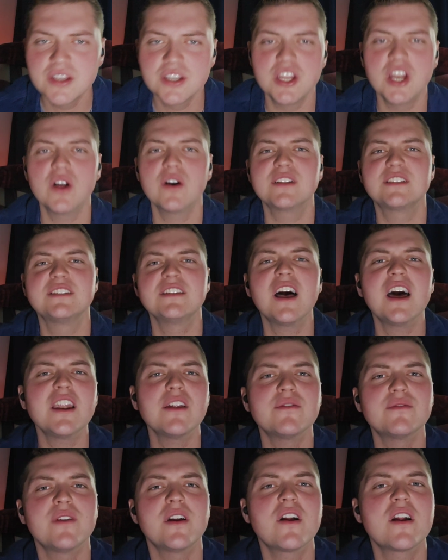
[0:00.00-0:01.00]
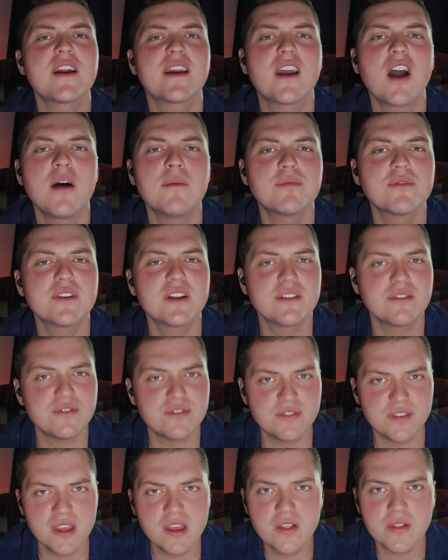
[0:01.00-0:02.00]
It's not a very comforting
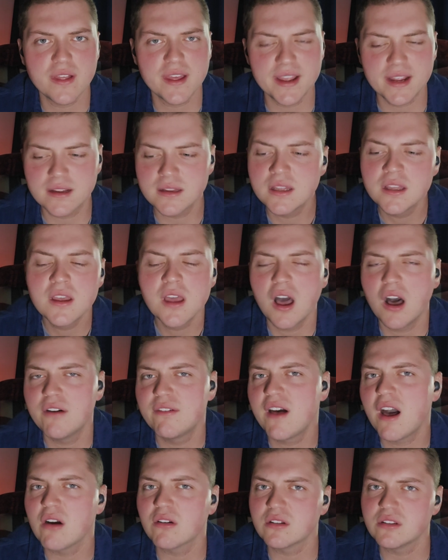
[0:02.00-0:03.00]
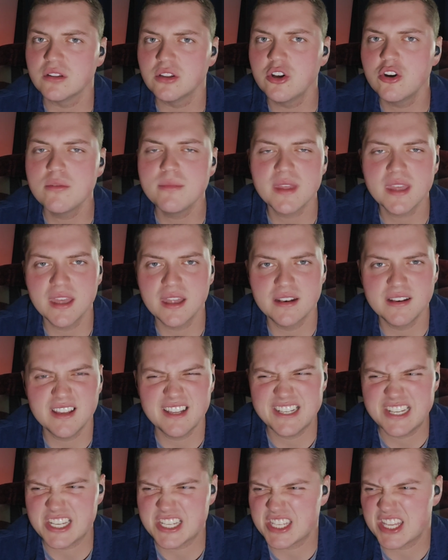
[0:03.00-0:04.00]
feeling of how gloomy and
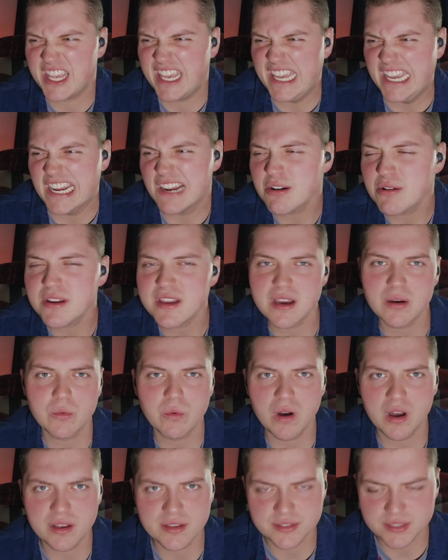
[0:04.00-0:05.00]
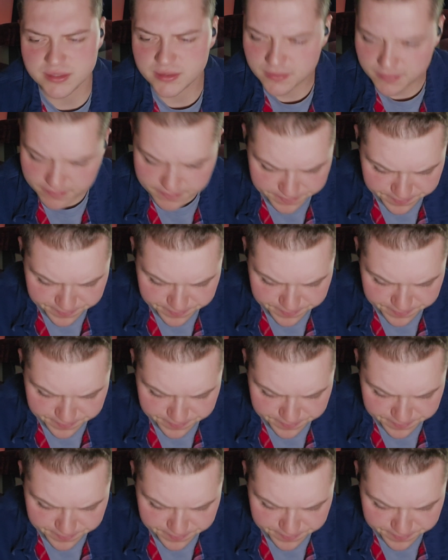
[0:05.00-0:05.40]
just eerie it was.